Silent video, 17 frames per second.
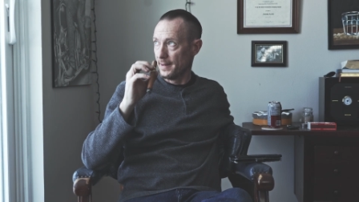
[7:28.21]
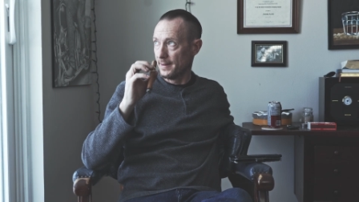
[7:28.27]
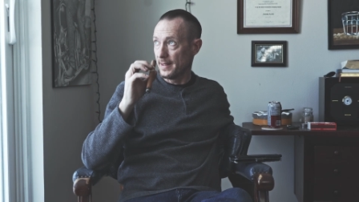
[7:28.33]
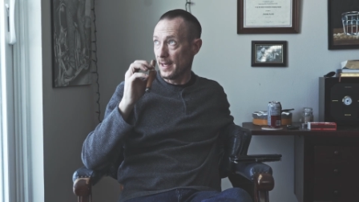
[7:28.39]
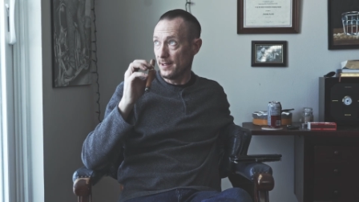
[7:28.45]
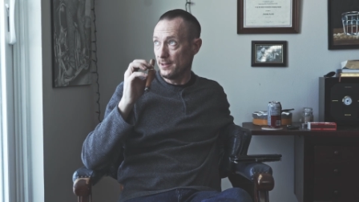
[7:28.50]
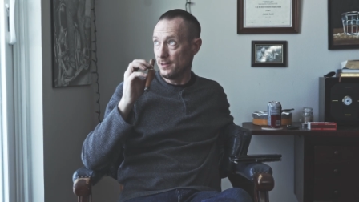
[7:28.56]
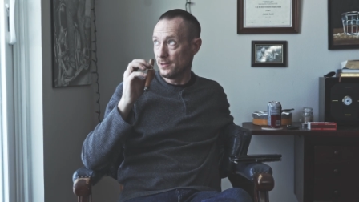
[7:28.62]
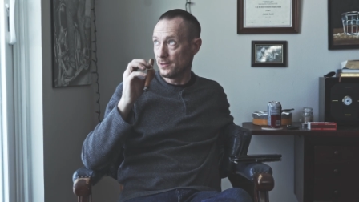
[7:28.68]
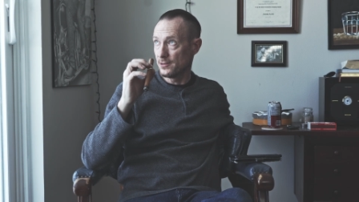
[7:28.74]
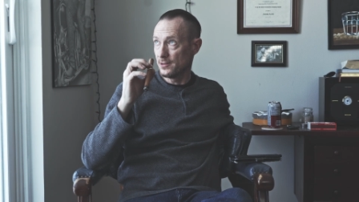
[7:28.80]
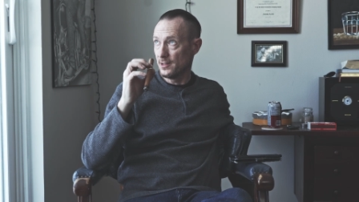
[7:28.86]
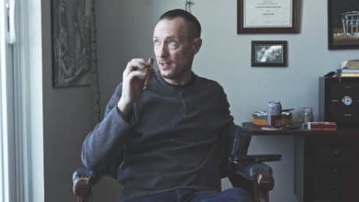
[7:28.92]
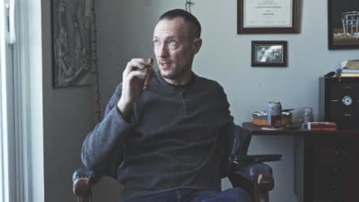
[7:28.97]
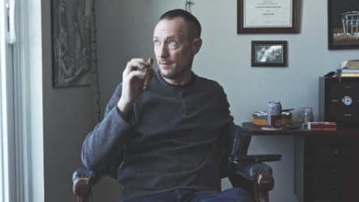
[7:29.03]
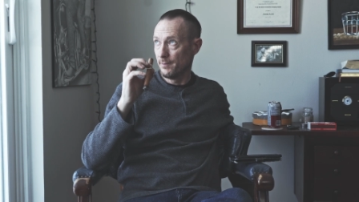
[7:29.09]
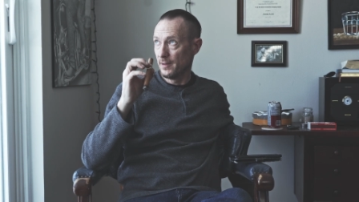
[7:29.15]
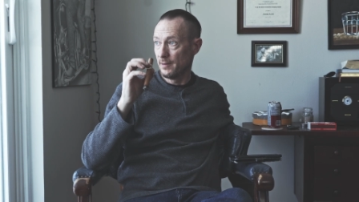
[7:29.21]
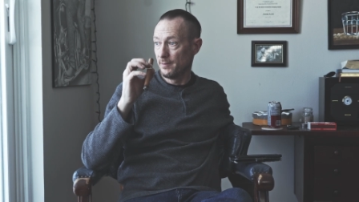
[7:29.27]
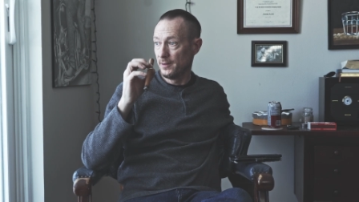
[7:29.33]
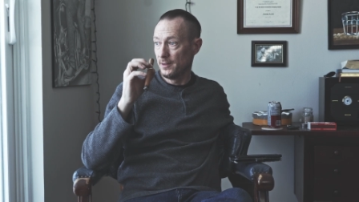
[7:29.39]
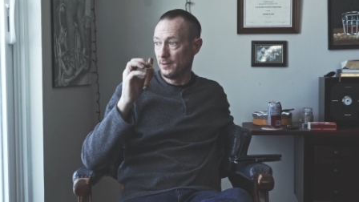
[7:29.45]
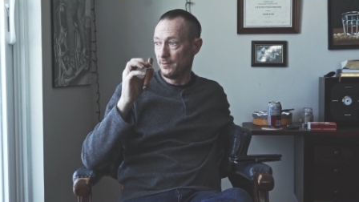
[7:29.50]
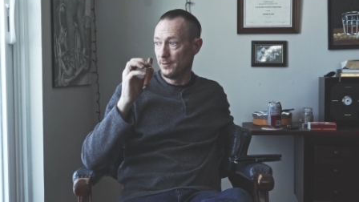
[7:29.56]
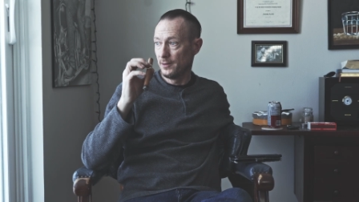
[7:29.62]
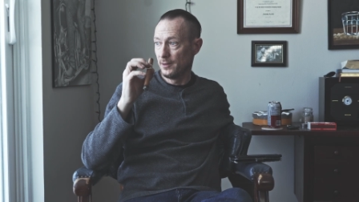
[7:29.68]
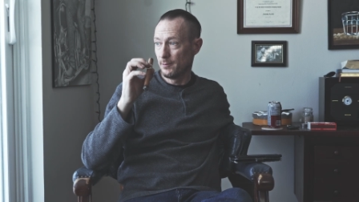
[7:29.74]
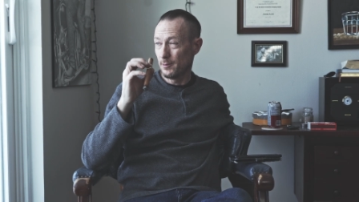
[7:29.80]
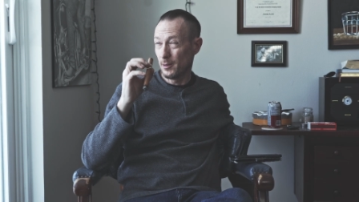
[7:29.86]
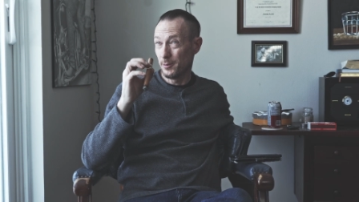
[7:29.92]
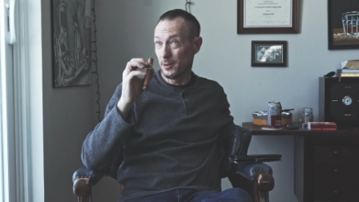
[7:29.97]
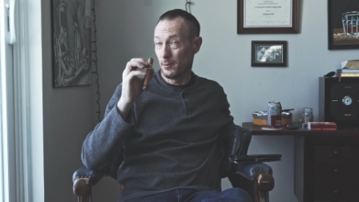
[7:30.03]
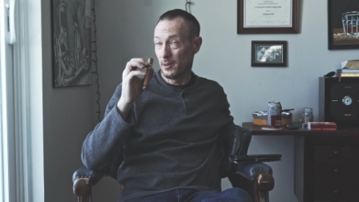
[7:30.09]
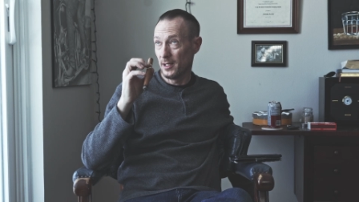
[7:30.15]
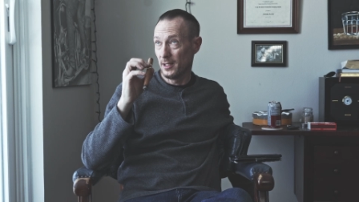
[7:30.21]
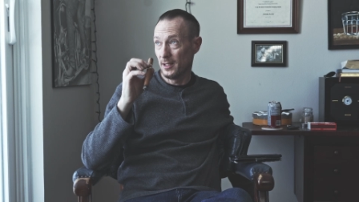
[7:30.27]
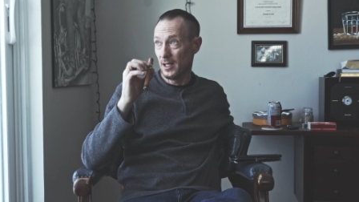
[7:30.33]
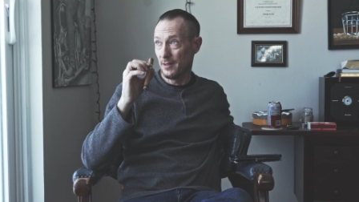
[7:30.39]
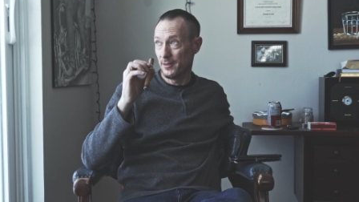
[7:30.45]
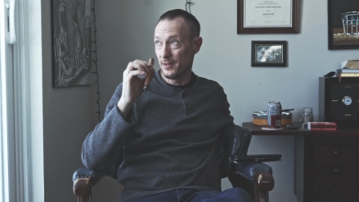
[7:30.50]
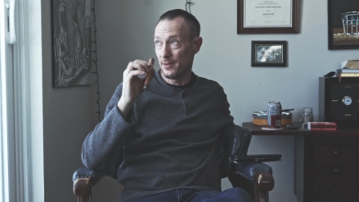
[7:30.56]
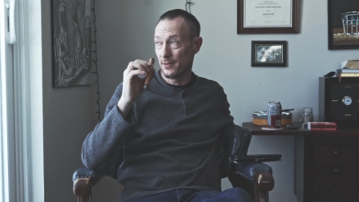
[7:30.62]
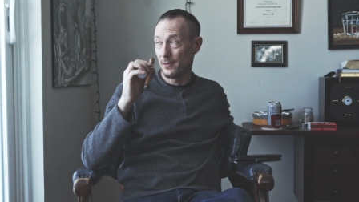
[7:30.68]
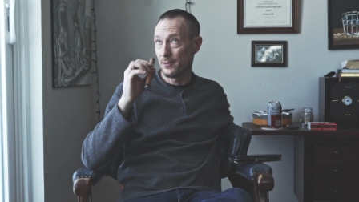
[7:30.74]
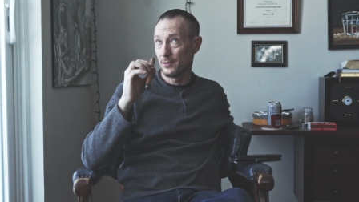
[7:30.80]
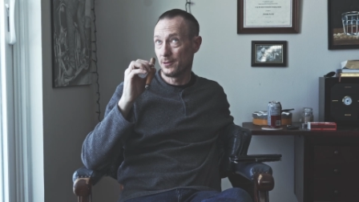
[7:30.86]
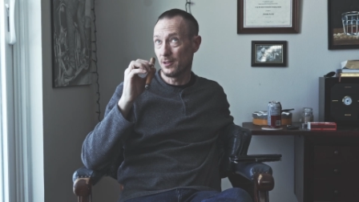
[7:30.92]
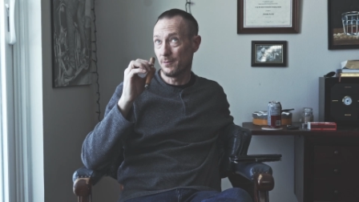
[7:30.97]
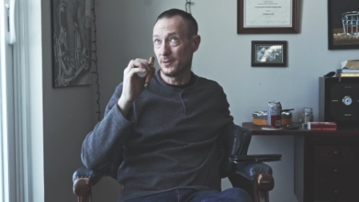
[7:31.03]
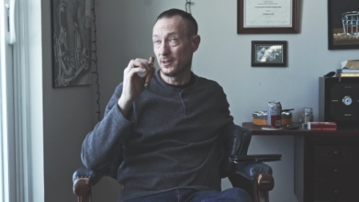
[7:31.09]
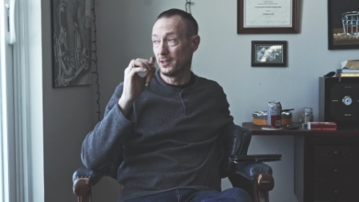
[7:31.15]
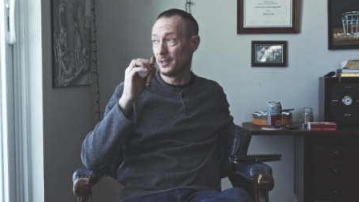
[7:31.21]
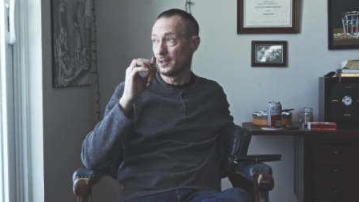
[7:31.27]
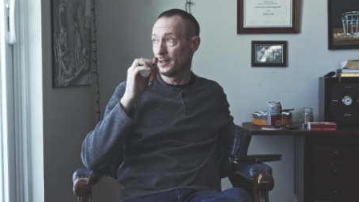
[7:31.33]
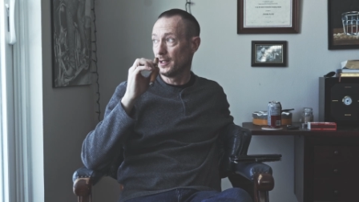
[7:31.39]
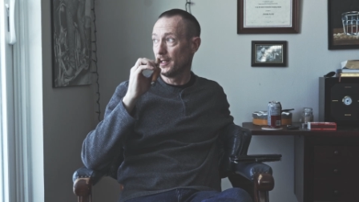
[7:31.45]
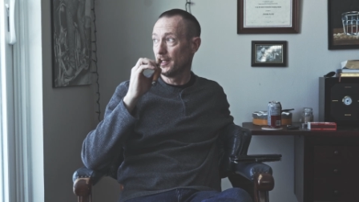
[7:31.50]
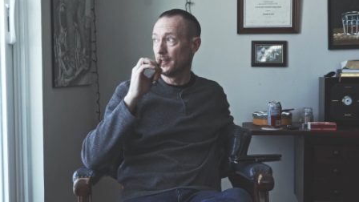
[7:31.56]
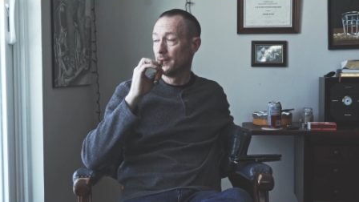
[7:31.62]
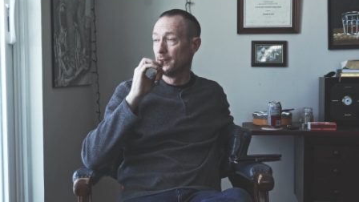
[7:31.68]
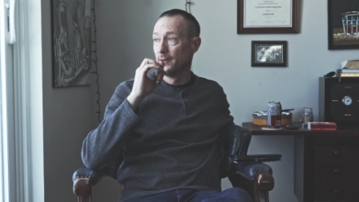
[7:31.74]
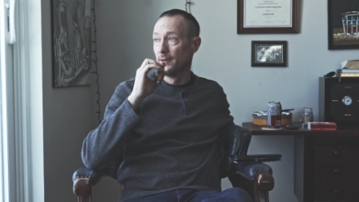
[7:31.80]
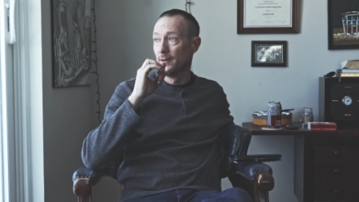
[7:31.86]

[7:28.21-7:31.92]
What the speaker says: 10 years now, maybe even it might be on my 11th, something like that.